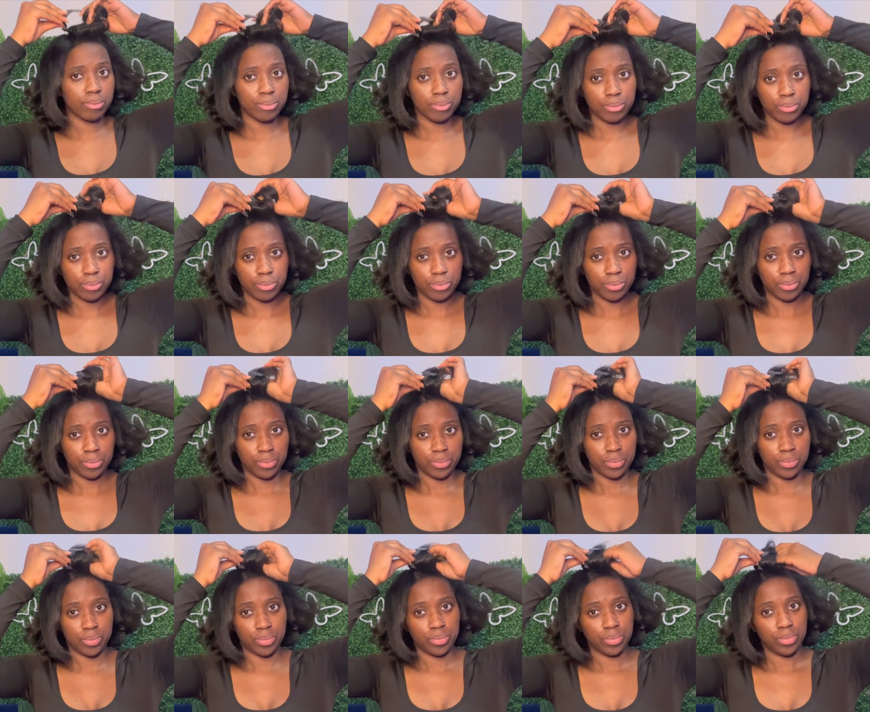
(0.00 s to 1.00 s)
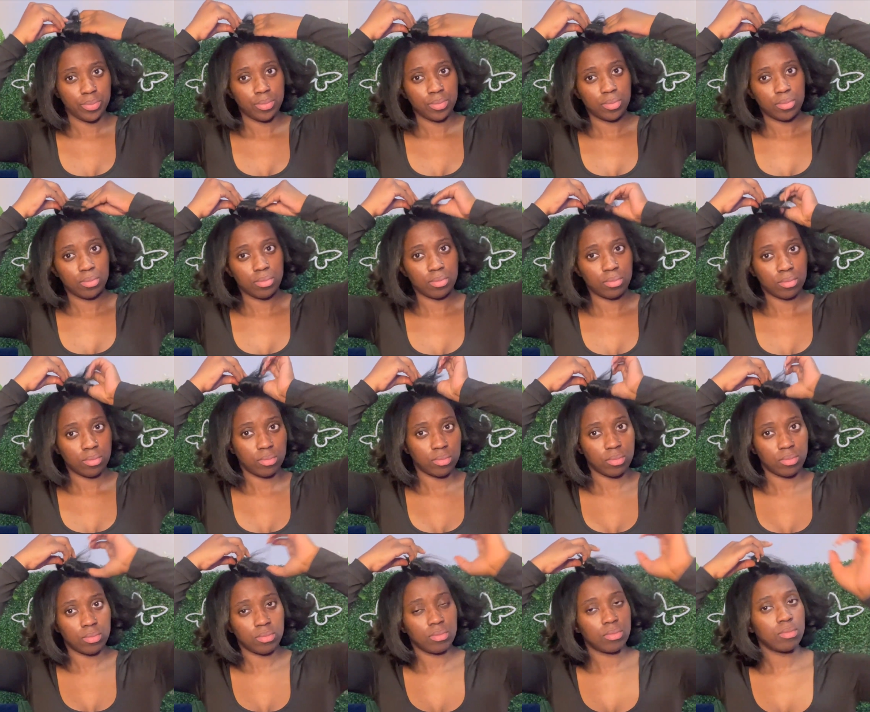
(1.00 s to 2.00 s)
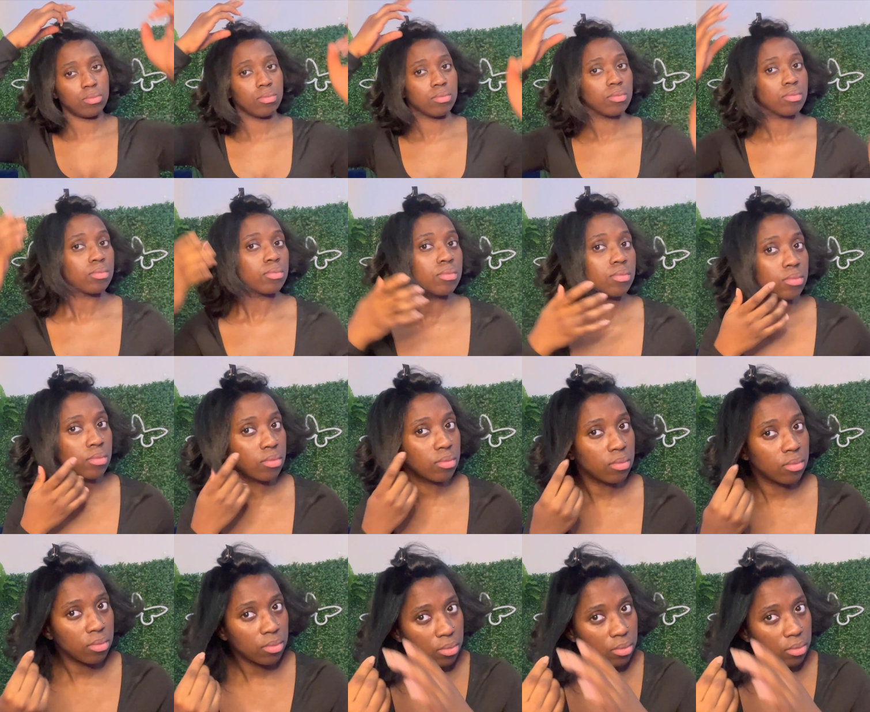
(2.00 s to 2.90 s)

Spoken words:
Nobody speaks.